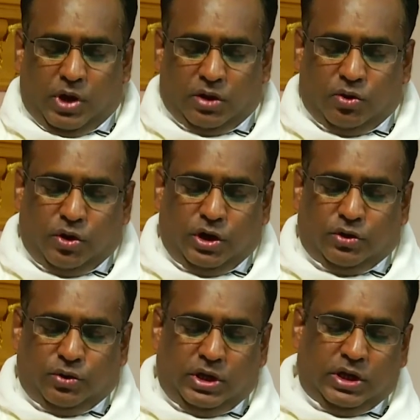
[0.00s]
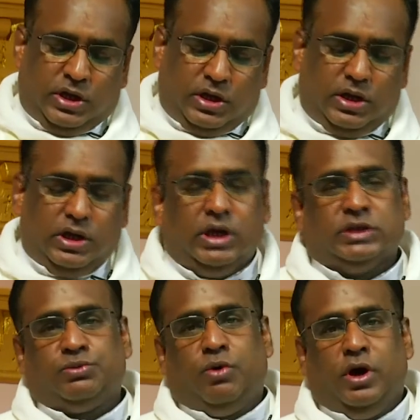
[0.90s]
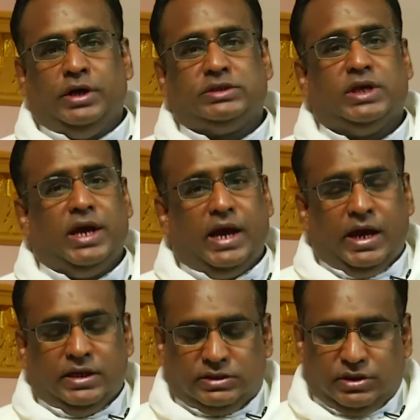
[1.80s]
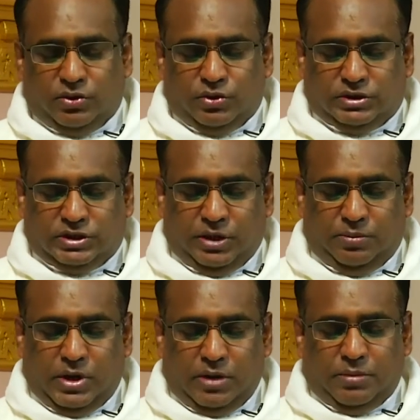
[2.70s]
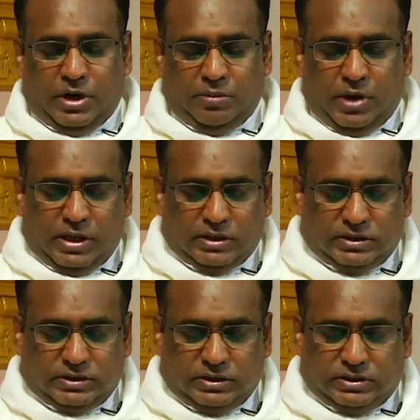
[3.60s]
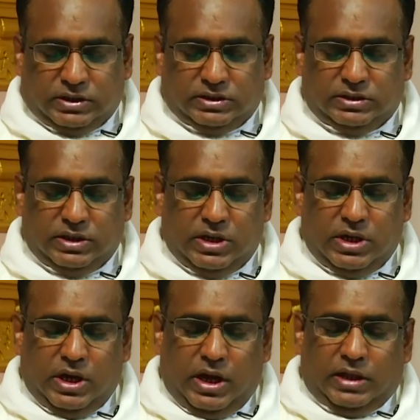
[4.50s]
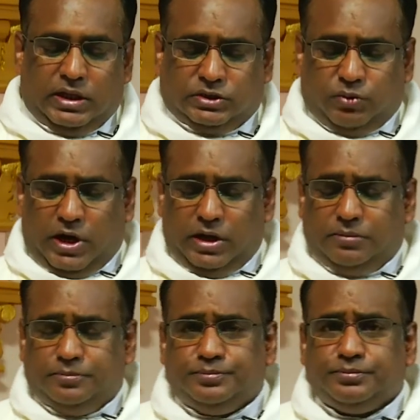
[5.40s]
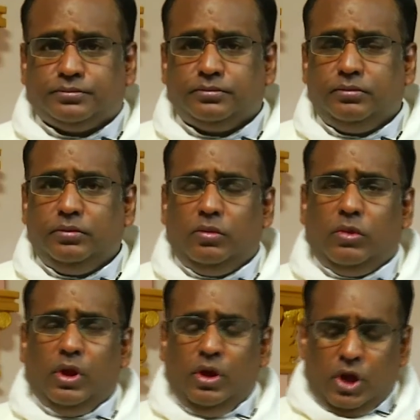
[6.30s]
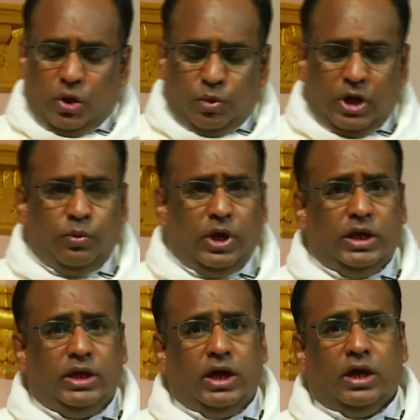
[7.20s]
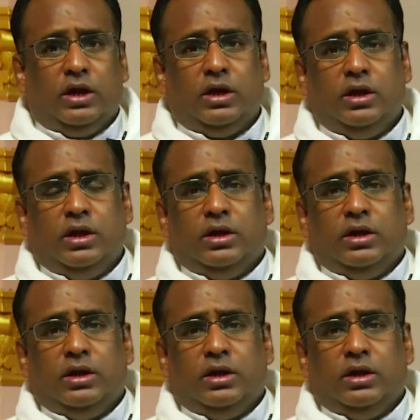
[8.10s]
we are going to hear His voice as good sheep, my dear brothers and sisters. And that's why when we hear